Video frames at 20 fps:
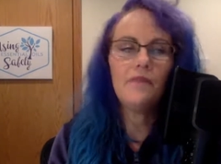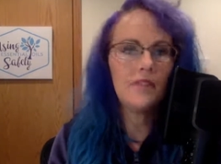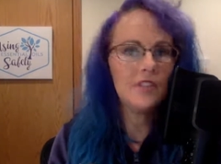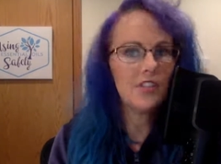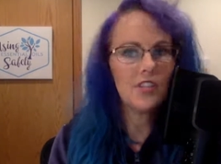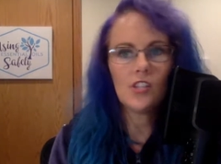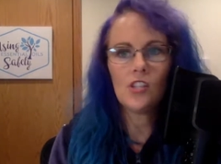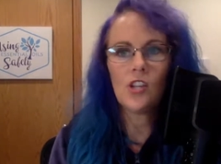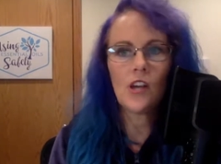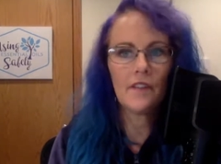
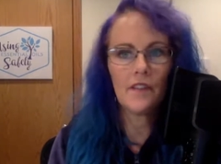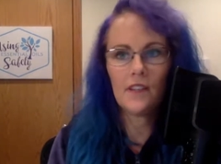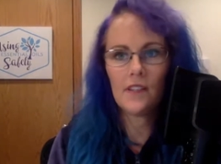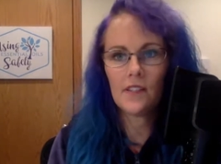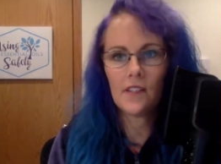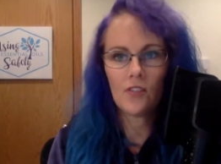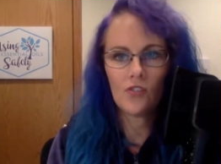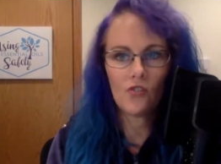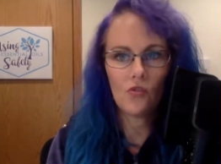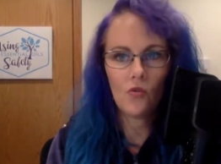This is not the
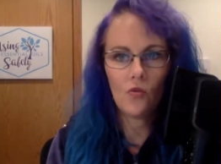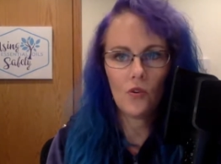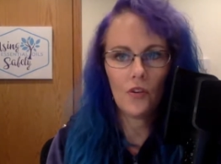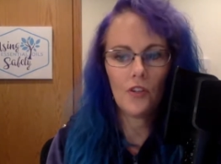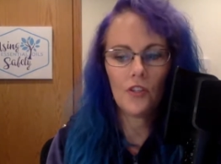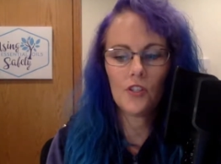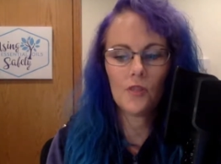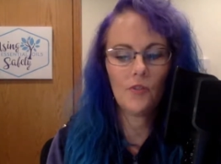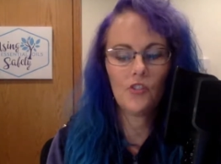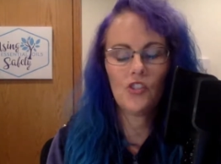essential
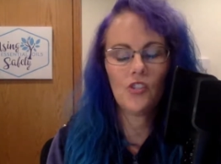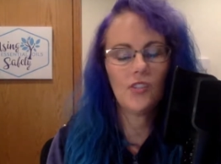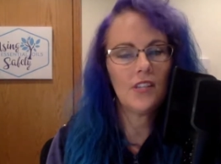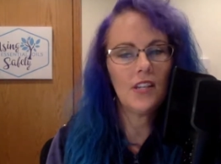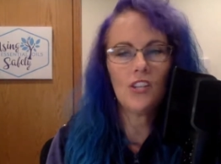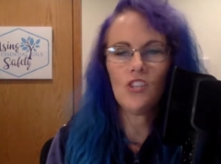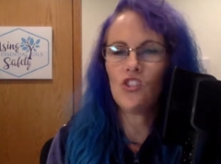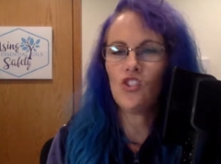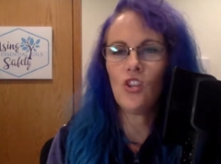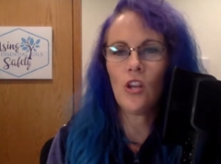oils, but just
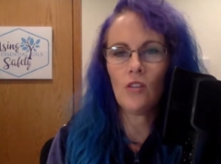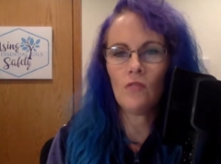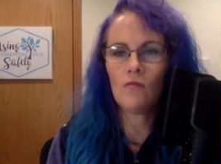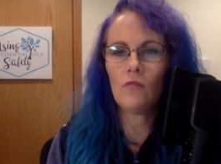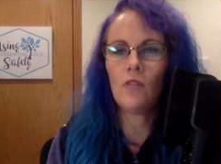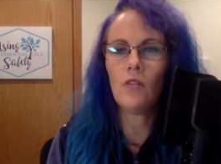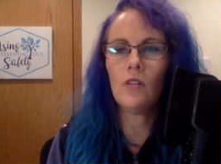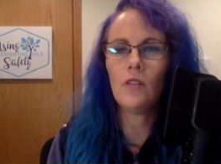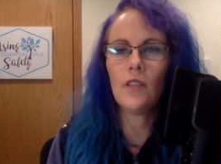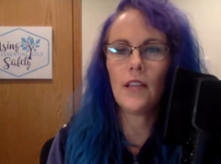in
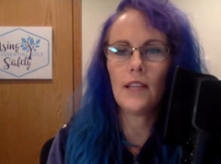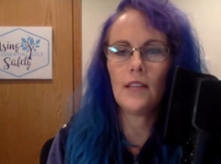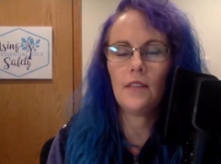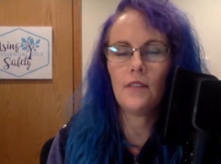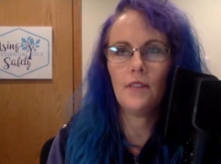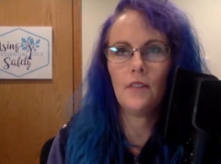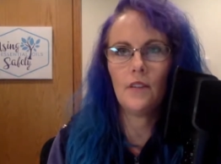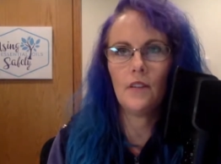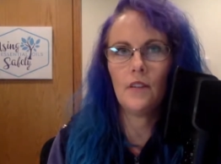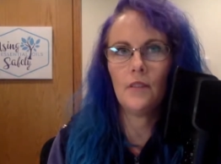general,
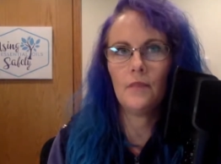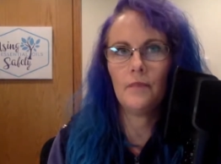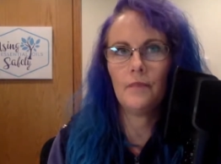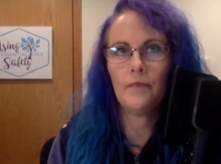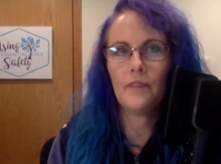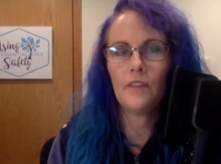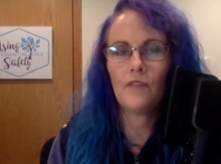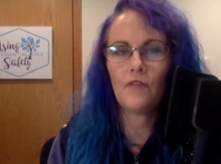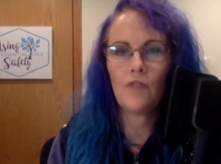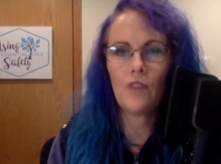like the
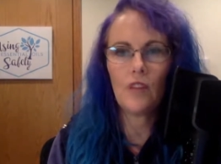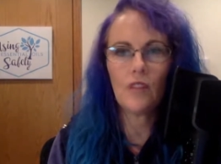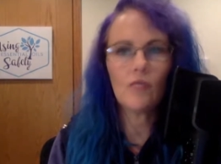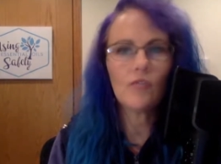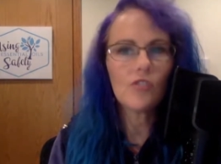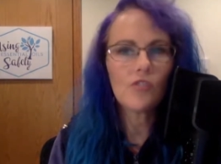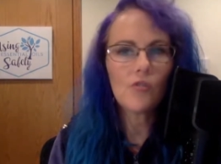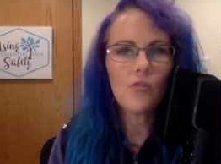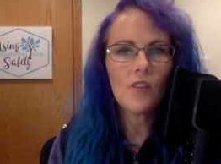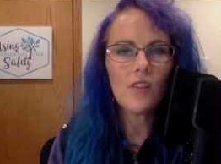
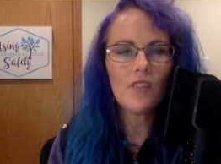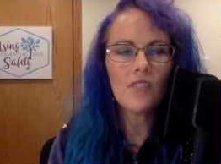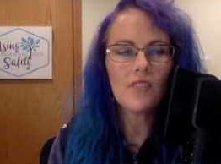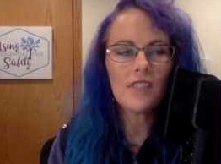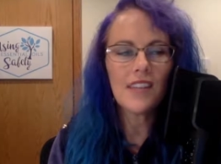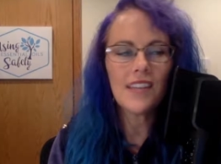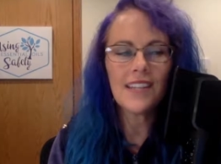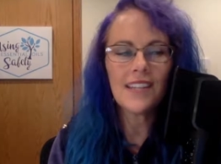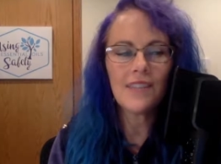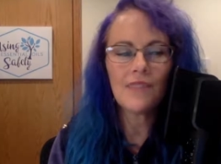fragrance
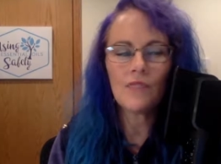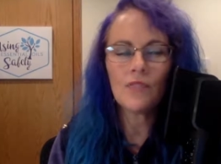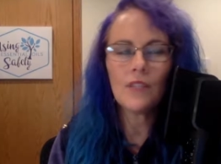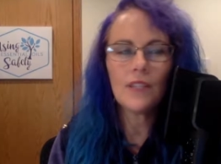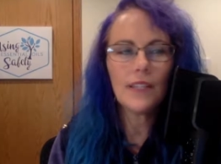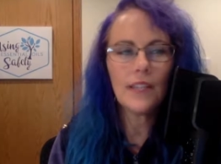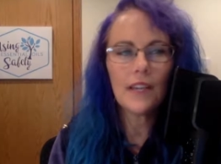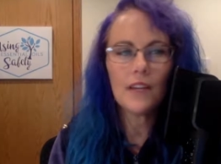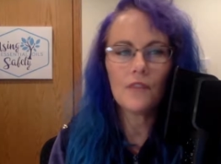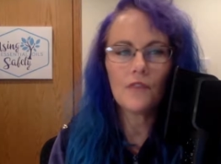oils. I never
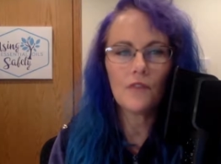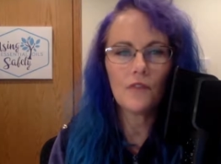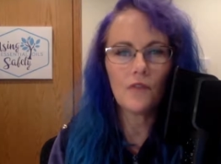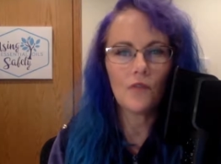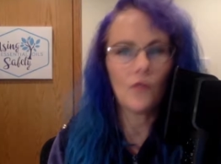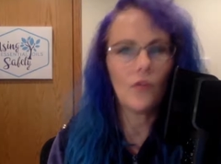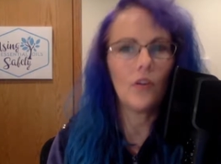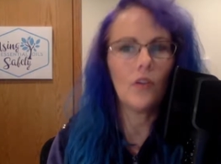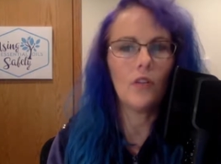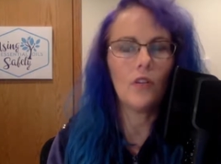really cared for
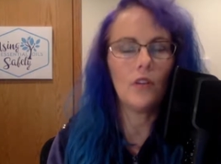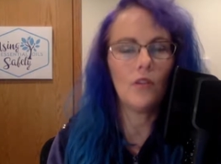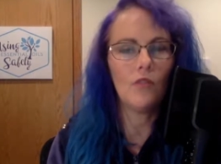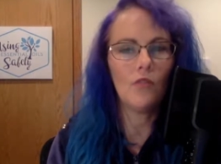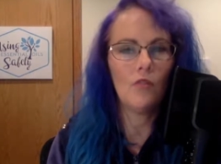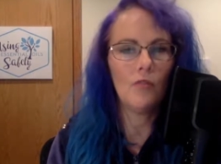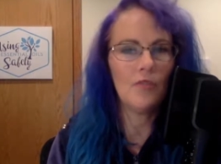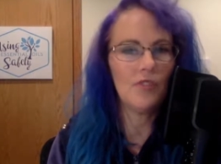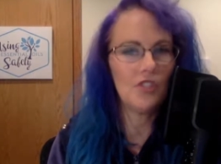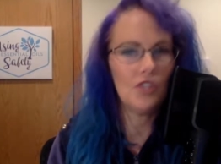floral
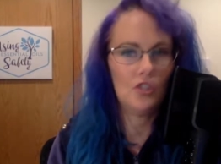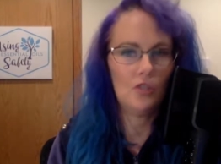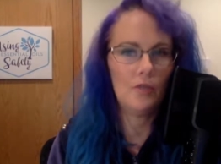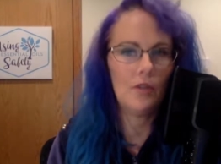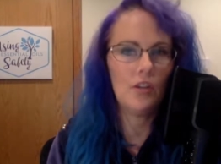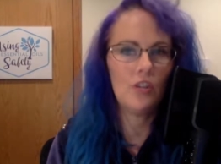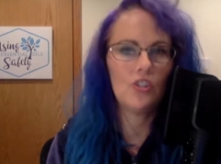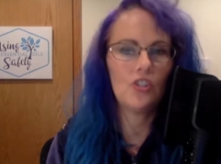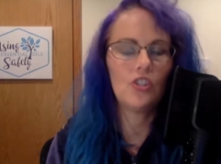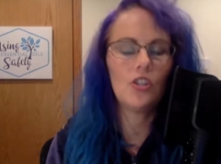aromas too
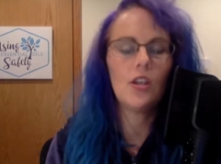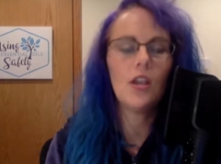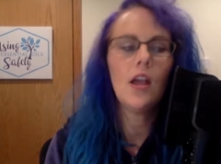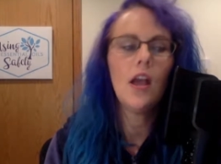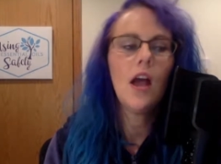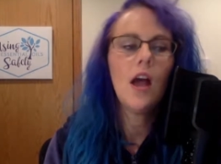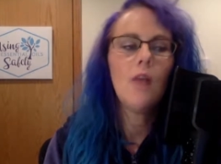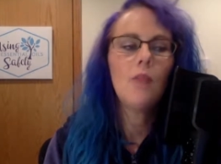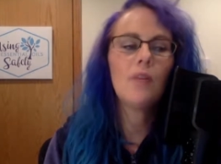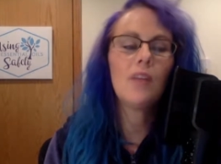much.
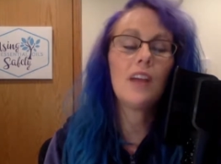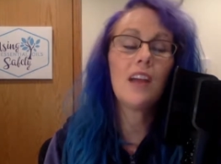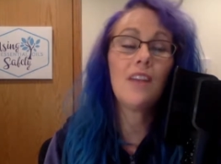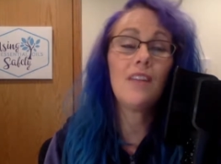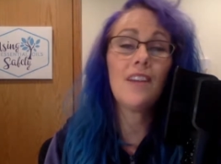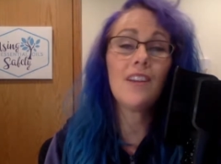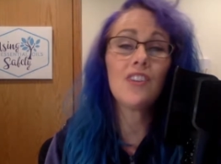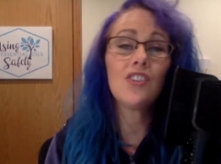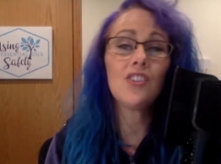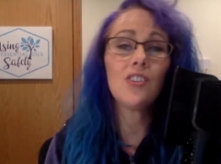But
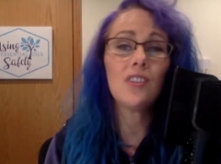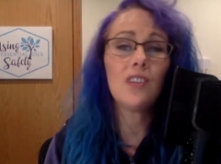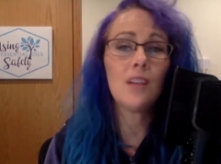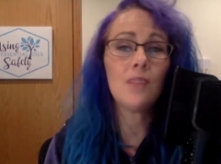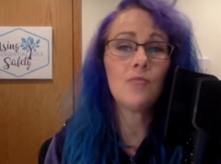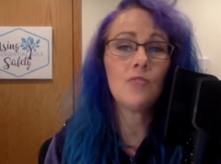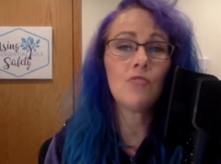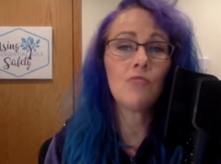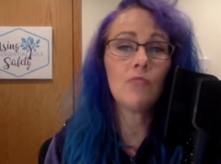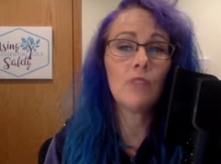I've actually
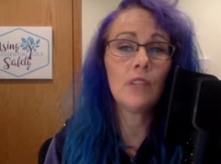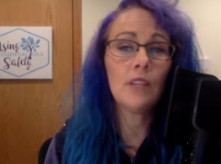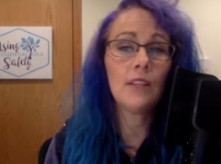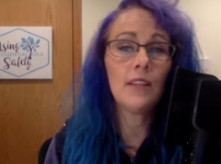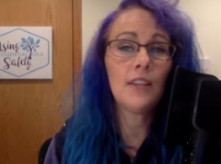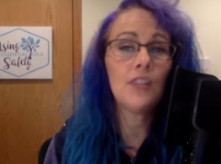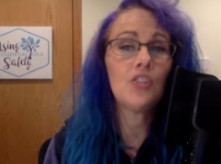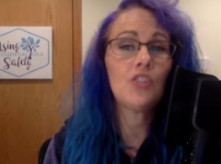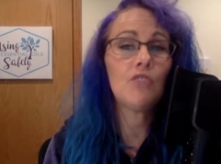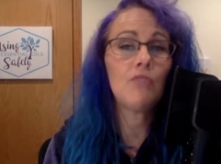come to really
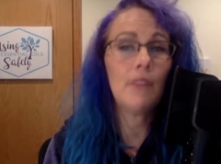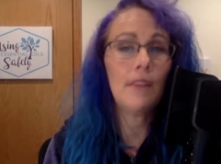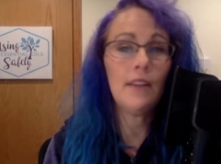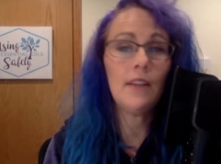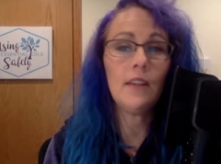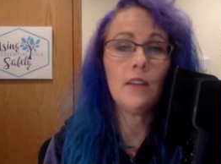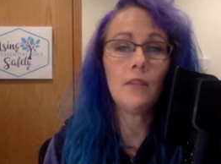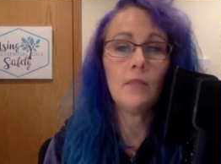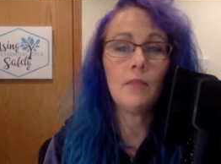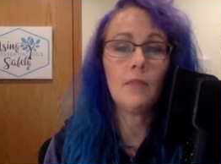like
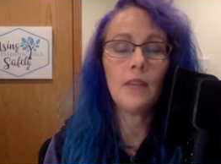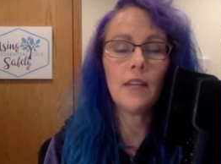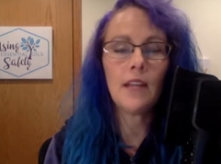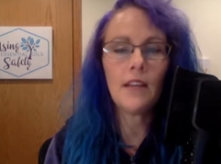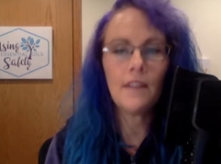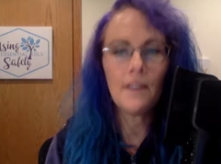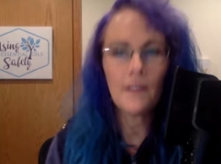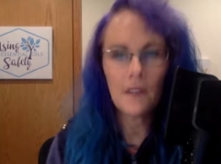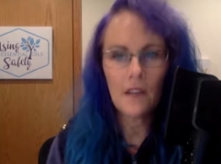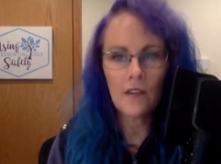geranium. And I
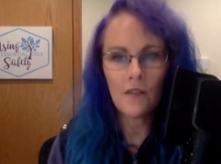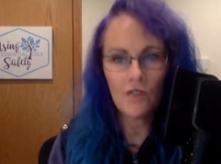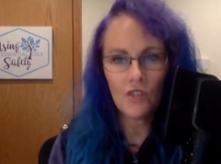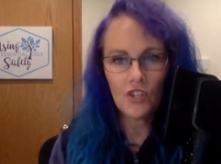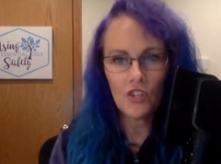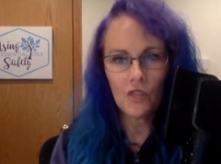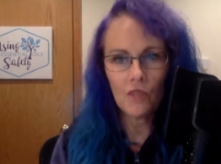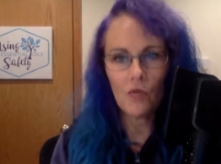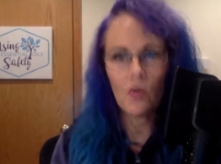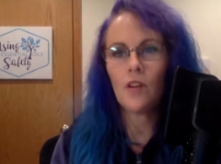think I've
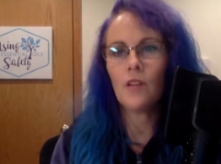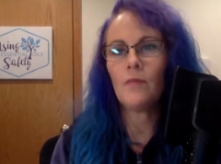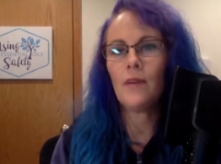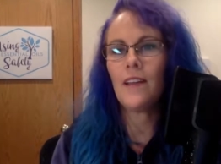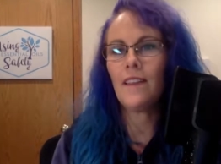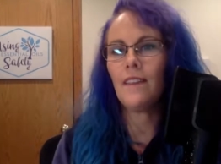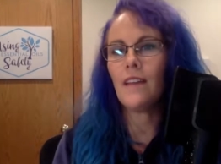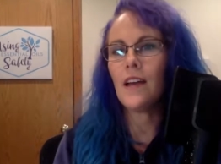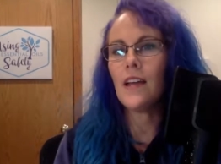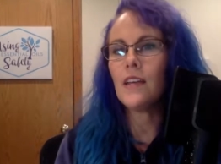reached a point in my
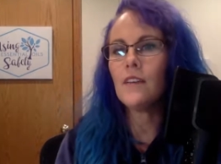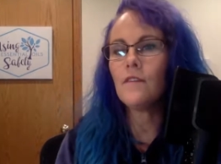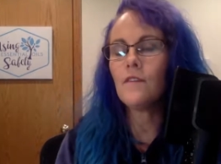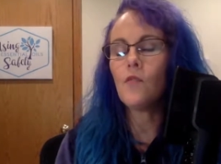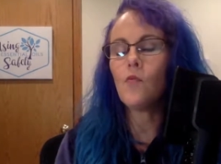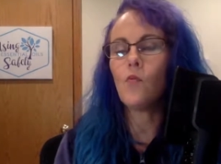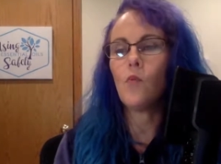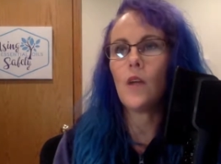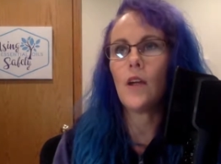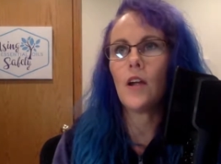life
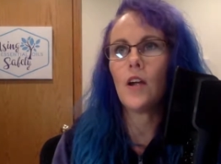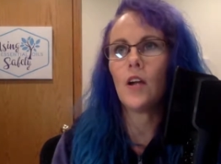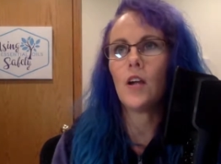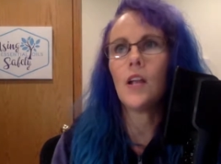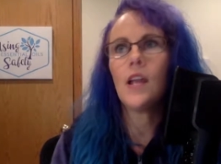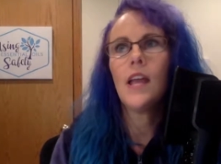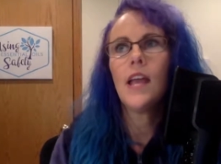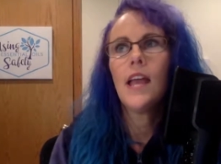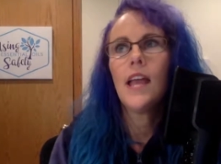where